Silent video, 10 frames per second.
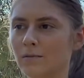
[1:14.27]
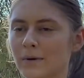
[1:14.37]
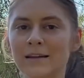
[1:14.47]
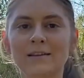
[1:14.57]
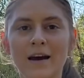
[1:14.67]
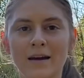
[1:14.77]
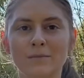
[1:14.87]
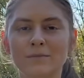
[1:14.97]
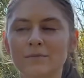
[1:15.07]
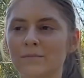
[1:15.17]
in
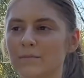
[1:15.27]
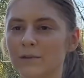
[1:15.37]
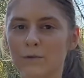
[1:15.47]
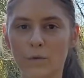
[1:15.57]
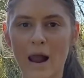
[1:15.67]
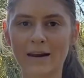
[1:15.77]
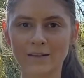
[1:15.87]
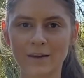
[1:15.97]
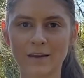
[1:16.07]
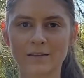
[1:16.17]
time before
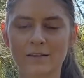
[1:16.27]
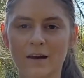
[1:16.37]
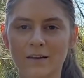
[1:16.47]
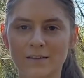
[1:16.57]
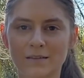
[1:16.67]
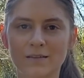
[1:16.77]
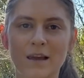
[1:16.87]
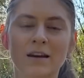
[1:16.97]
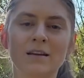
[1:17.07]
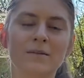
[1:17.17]
anything starts,
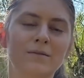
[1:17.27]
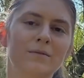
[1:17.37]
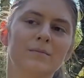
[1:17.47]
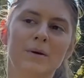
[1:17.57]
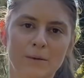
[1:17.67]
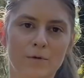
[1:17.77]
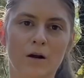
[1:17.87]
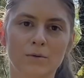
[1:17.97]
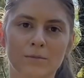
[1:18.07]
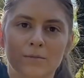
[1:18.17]
any big
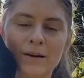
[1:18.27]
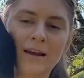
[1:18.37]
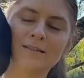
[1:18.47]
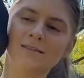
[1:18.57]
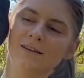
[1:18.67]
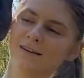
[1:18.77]
problem begins.